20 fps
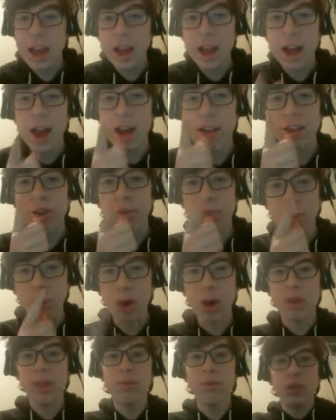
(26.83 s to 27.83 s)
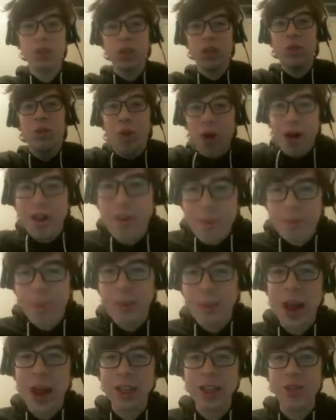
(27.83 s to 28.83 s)
guys, your boy SMG. Welcome
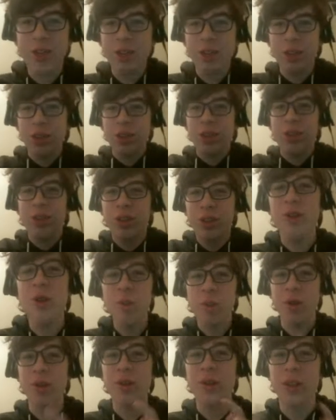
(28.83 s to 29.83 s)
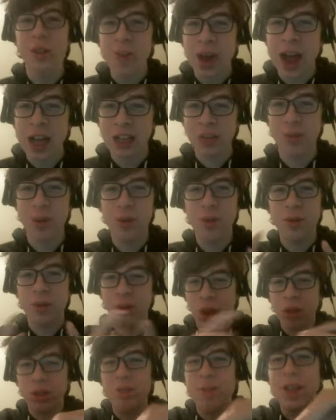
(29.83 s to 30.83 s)
back to another Super Smash Bros.
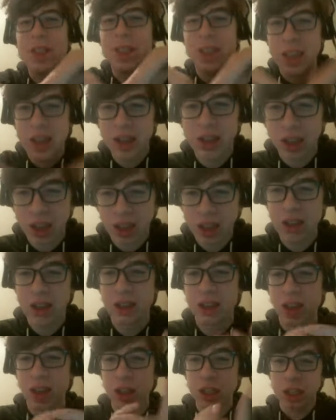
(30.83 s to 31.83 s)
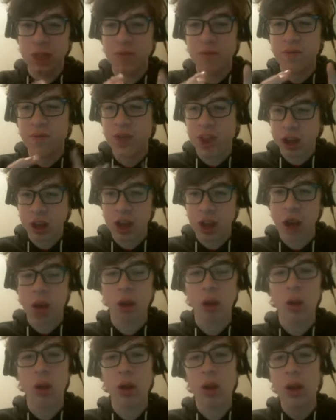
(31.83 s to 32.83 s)
Ultimate DLC discussion
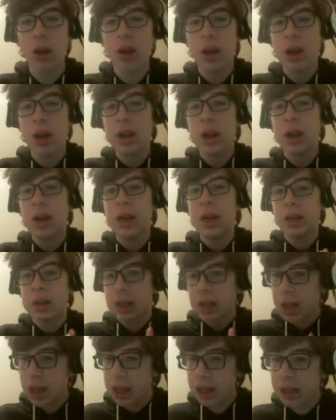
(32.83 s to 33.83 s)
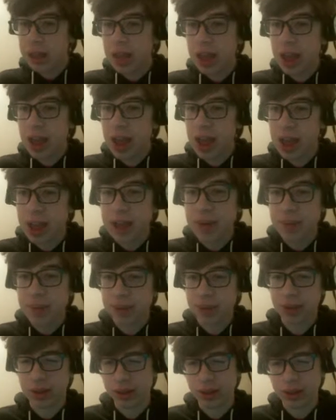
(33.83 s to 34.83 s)
video. And today,
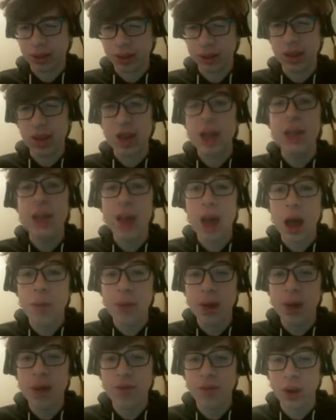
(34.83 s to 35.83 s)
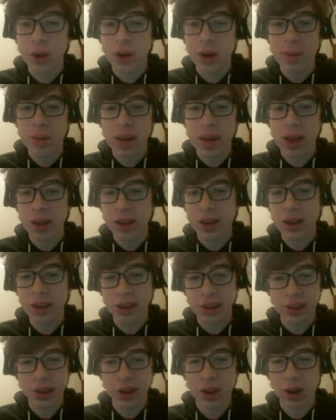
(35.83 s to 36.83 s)
Sabi and Vergeben,
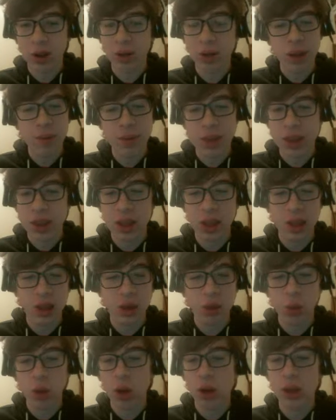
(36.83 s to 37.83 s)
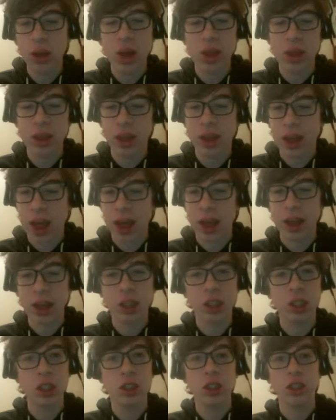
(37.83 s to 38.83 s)
you know, they've been, well, not today,
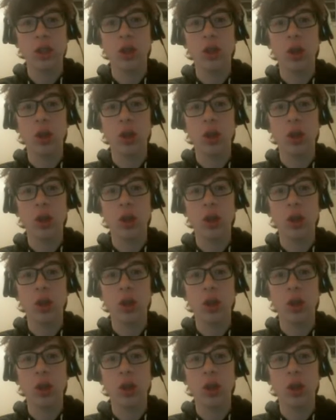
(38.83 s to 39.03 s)
just